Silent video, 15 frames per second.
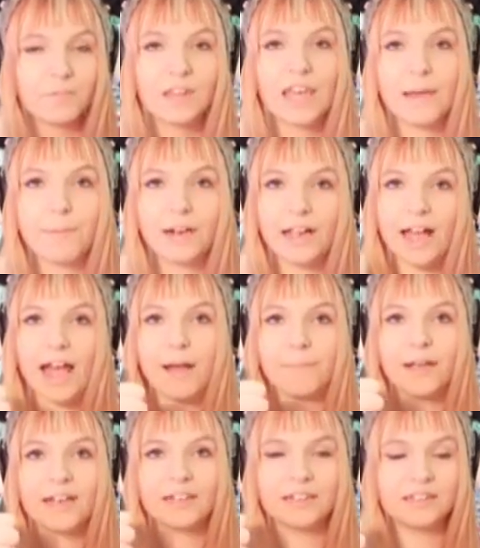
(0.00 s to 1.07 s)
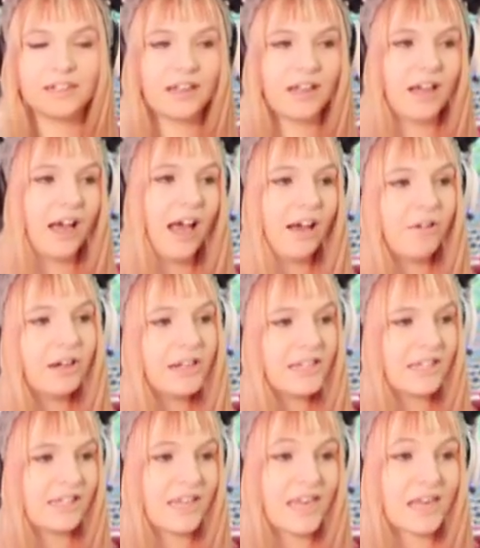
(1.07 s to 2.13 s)
keep it up, and I want
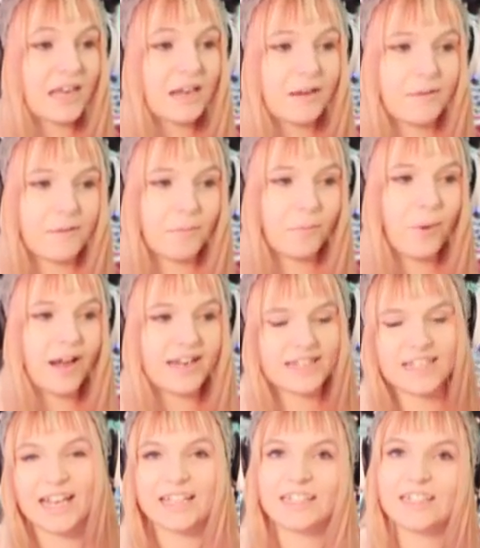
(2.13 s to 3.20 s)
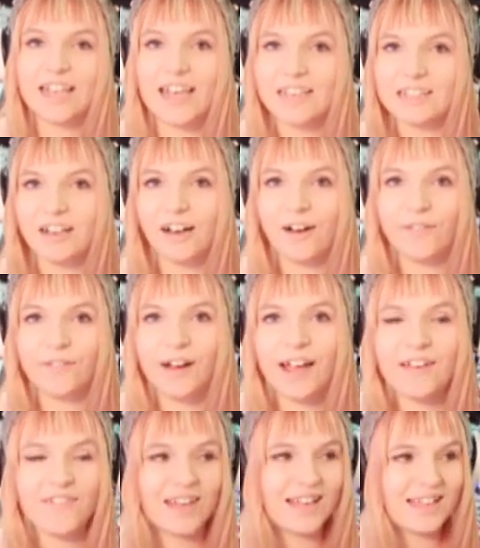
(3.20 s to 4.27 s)
to see where this actually takes off.
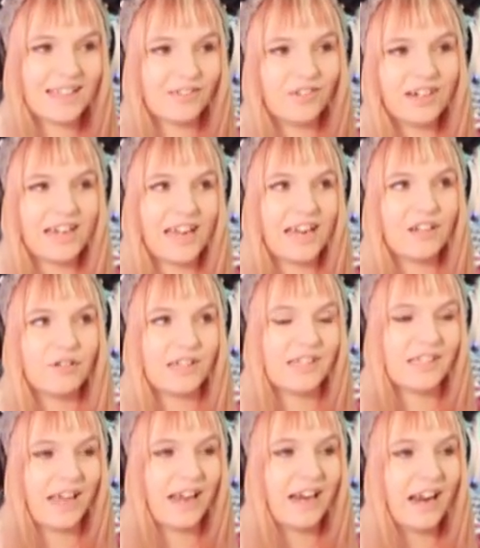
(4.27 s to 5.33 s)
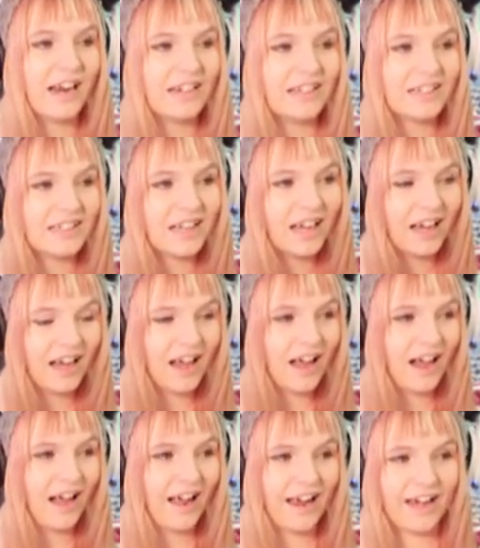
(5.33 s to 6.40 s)
I think this is really interesting, and
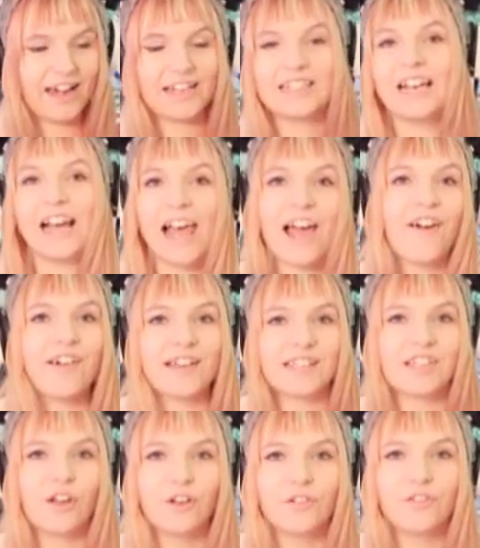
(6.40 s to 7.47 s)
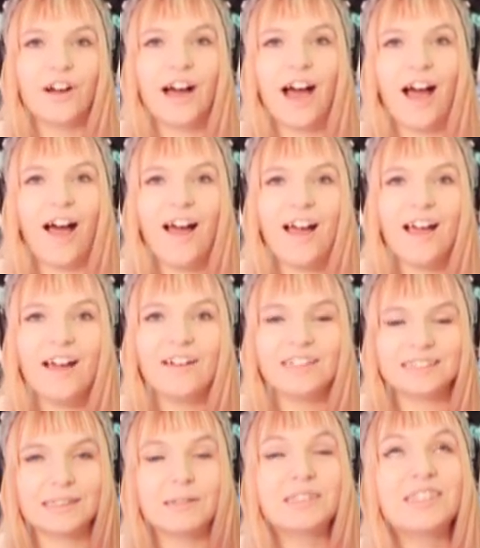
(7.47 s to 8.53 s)
it looks hilarious so far.
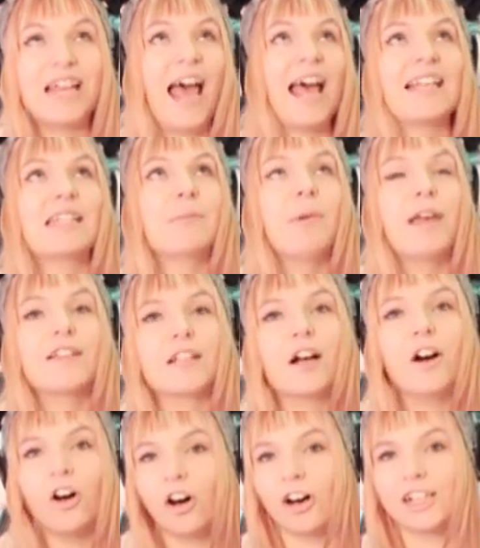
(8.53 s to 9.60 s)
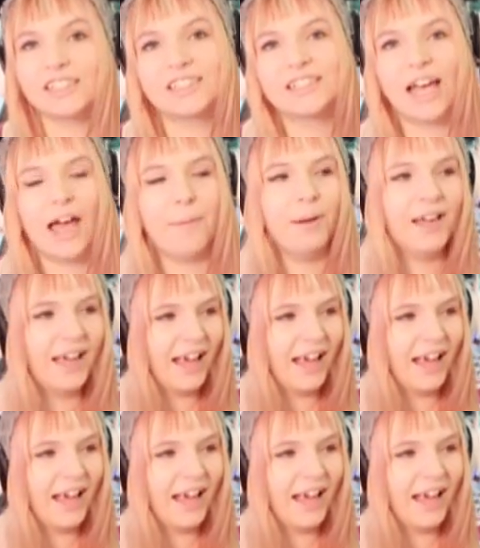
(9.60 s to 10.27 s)
The dance moves are awesome.